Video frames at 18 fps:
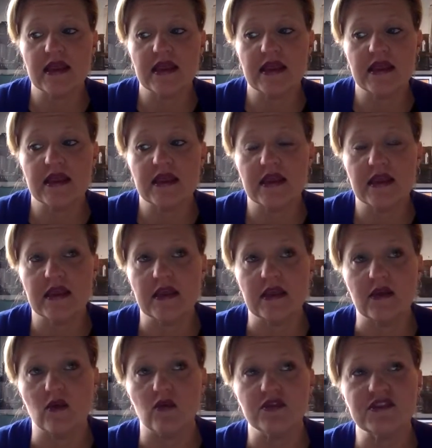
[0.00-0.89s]

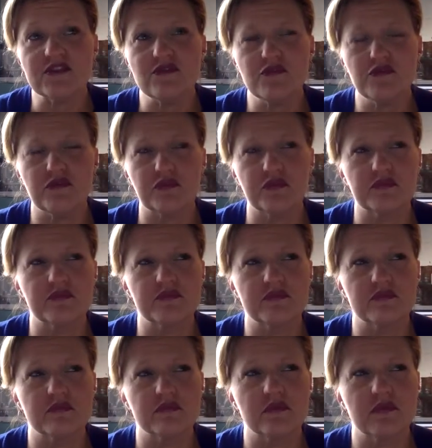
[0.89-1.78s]
He also
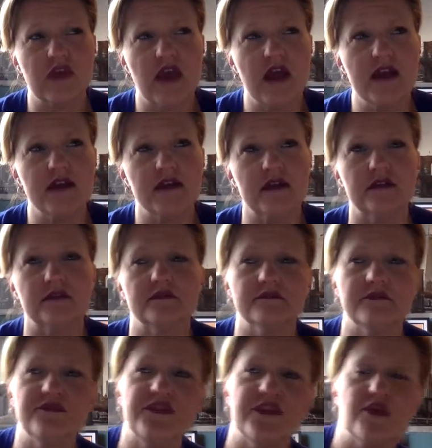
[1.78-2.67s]
kind of
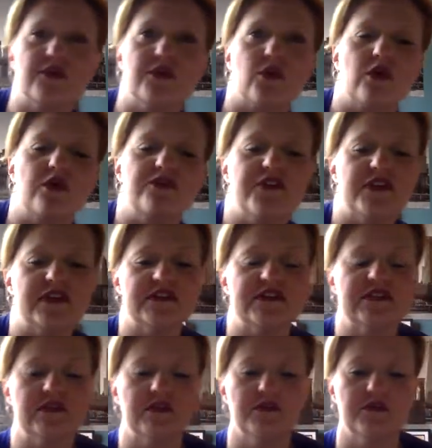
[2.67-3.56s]
veered off
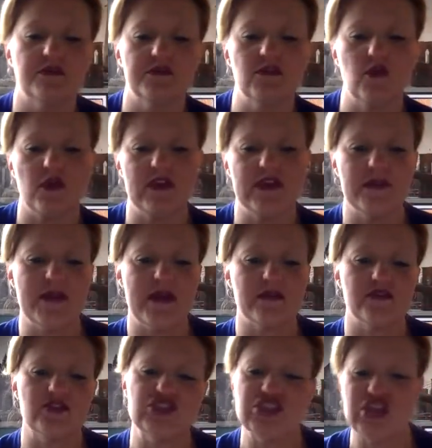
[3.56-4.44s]
into talking
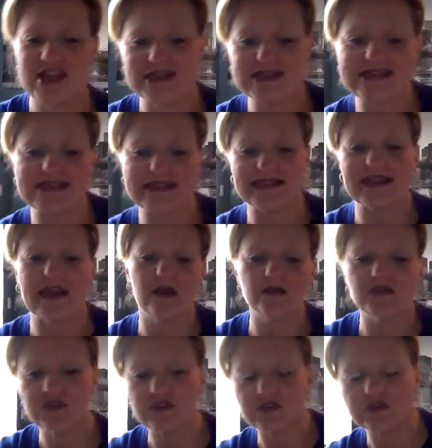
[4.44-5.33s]
about chance
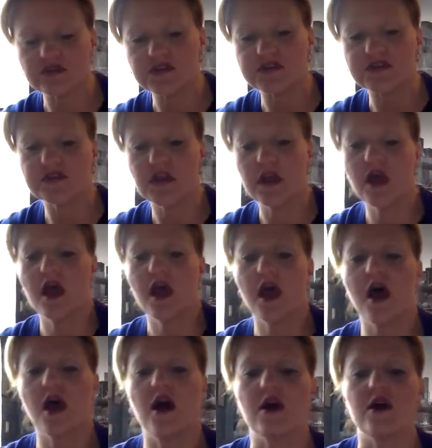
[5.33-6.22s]
encounters,
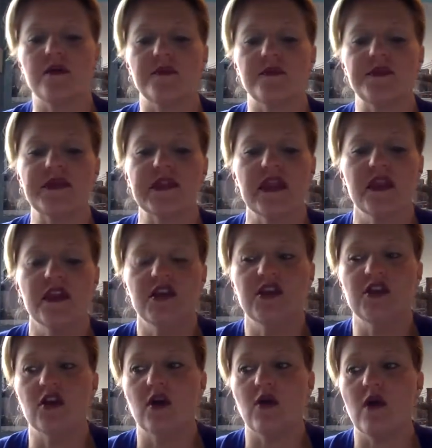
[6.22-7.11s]
running
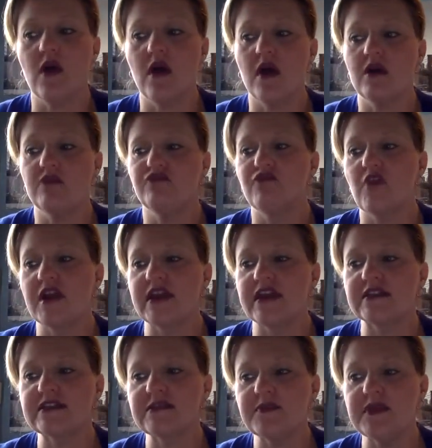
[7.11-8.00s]

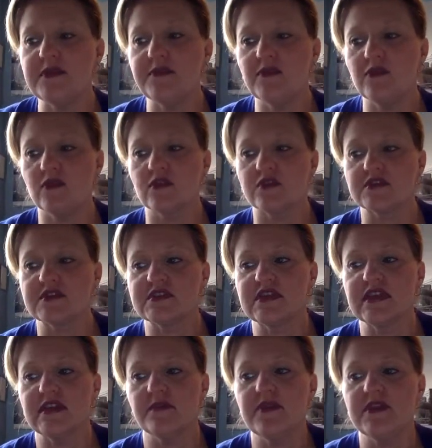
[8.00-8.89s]
into people or
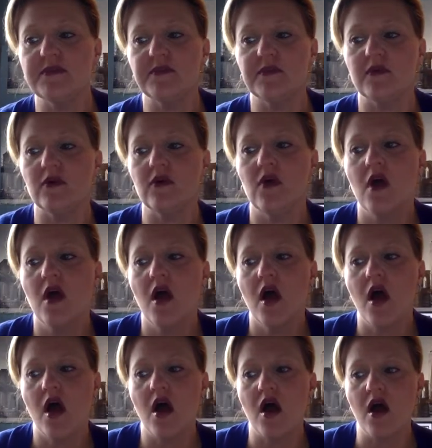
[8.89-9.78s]
seeing people
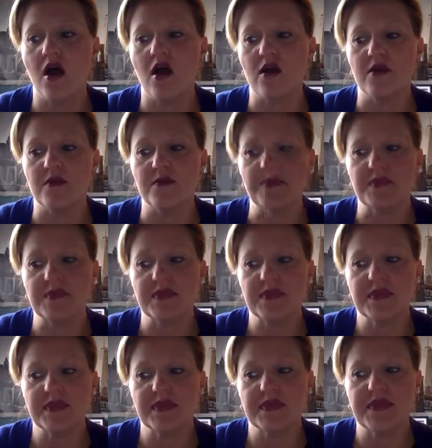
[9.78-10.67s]

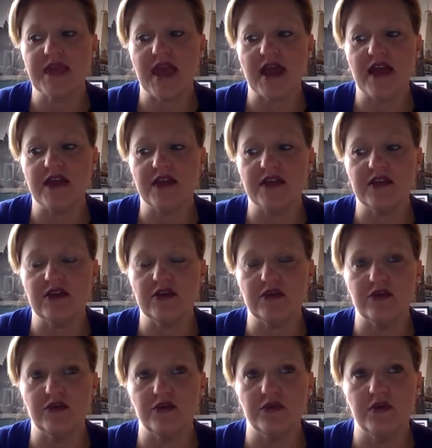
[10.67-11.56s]
that
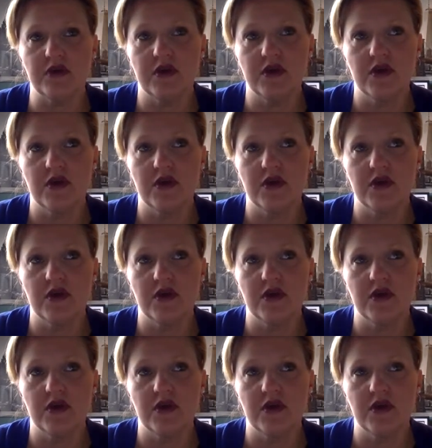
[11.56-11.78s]
you